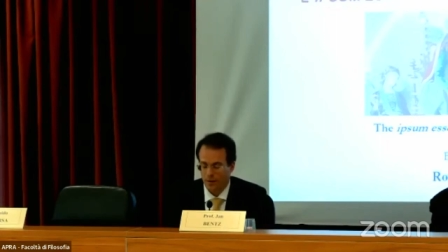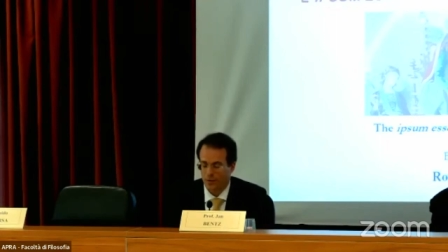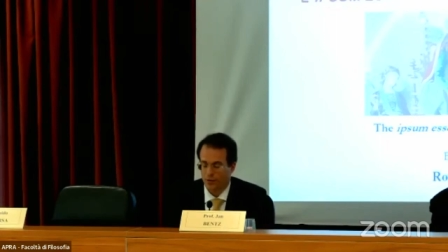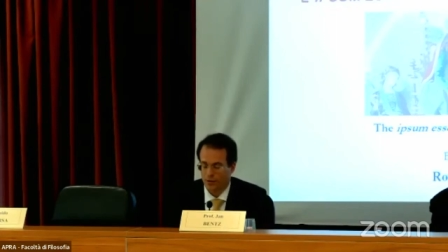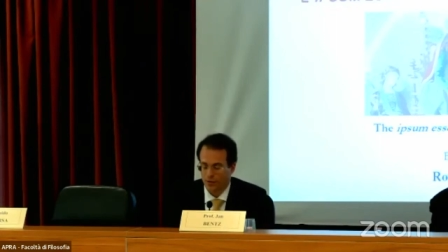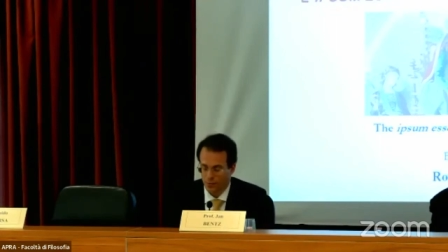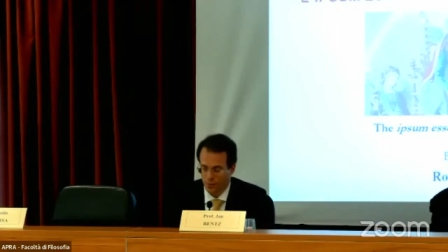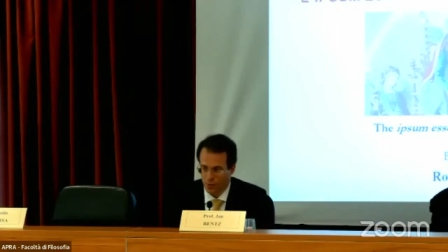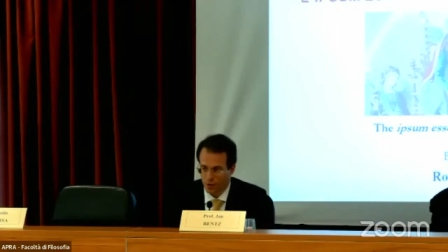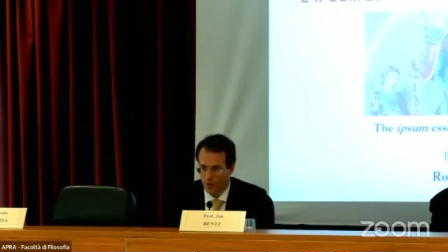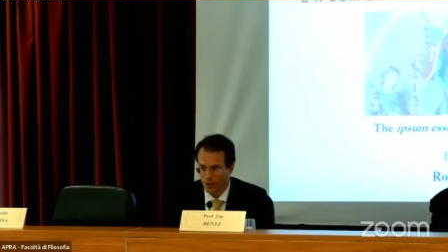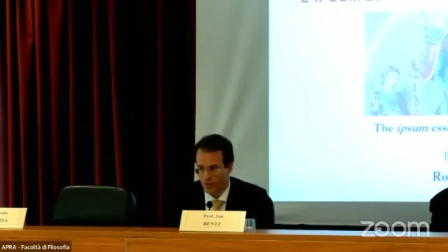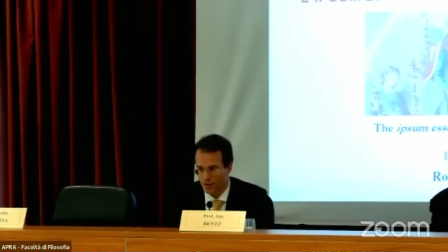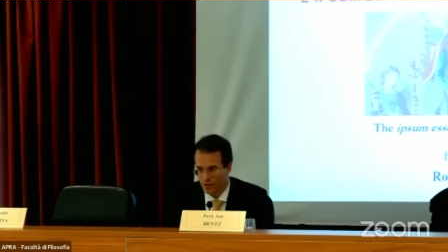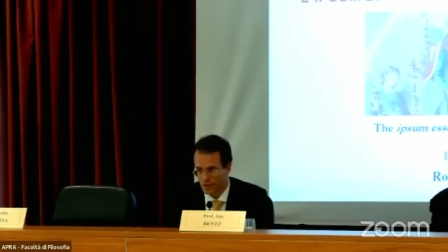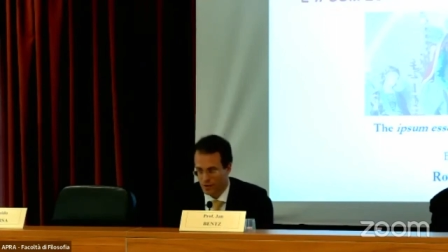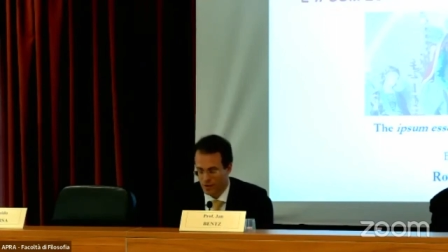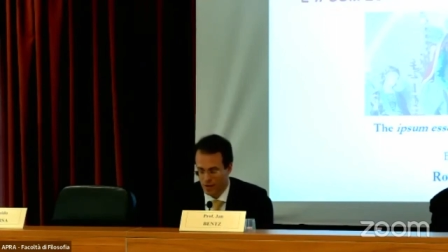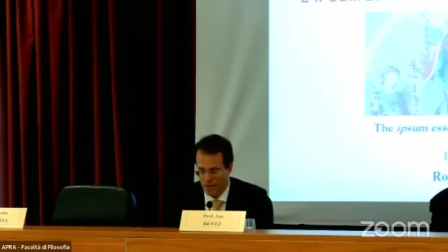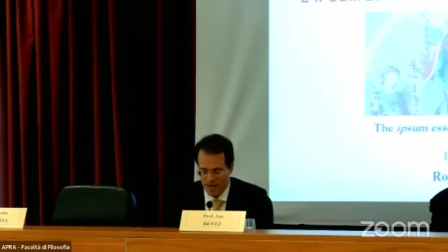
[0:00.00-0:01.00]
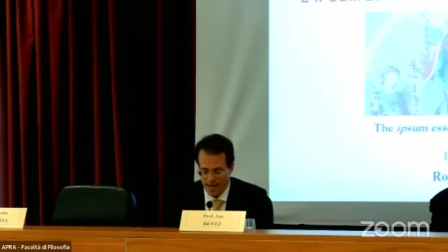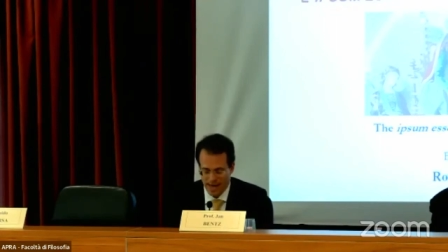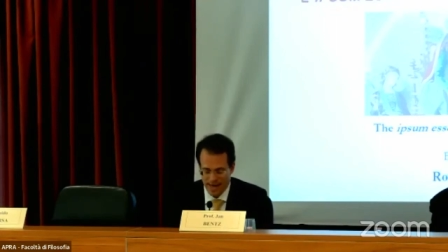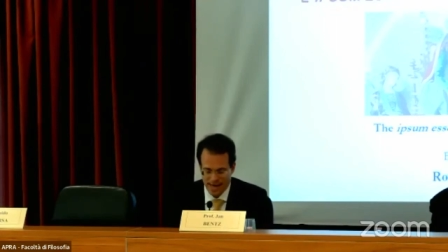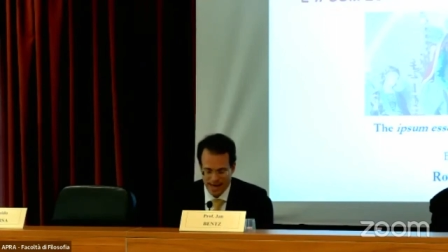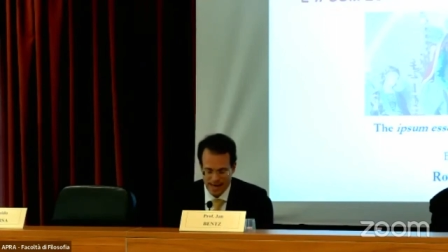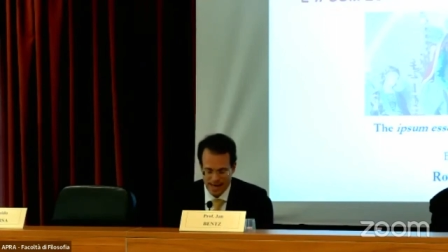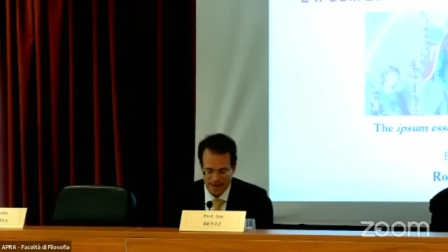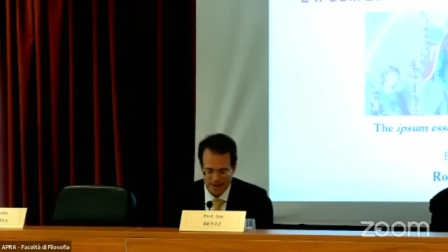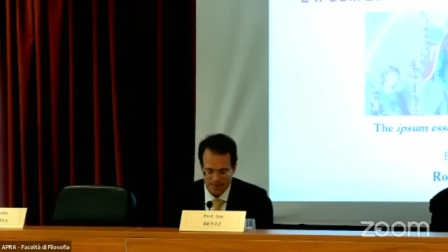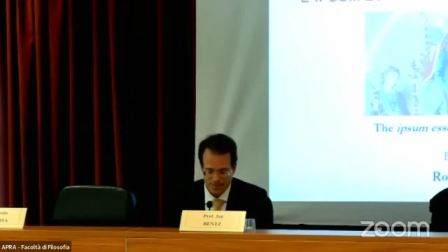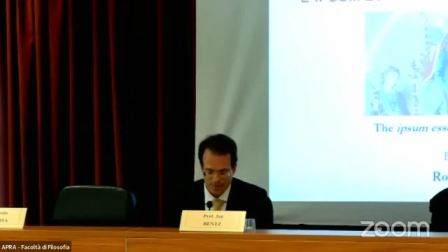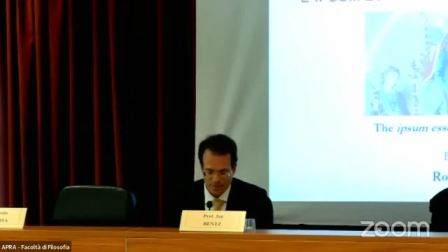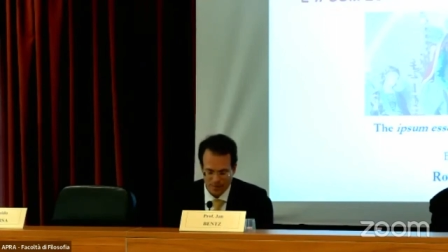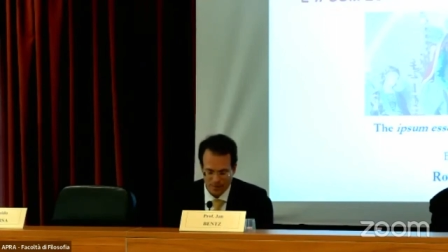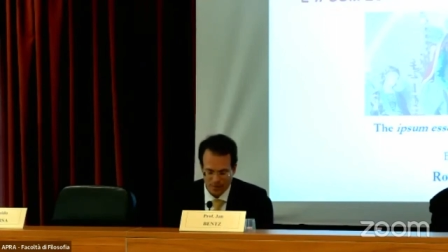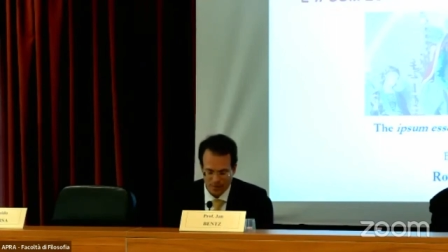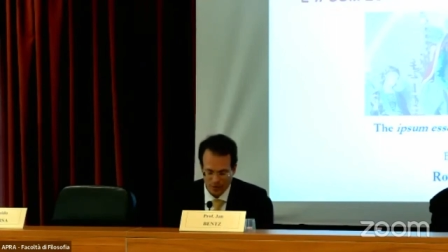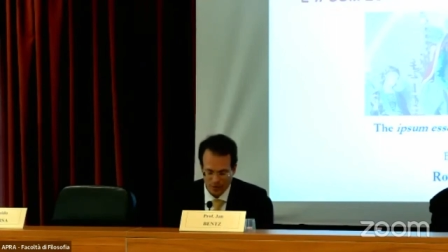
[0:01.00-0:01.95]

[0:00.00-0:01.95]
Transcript: published works, um,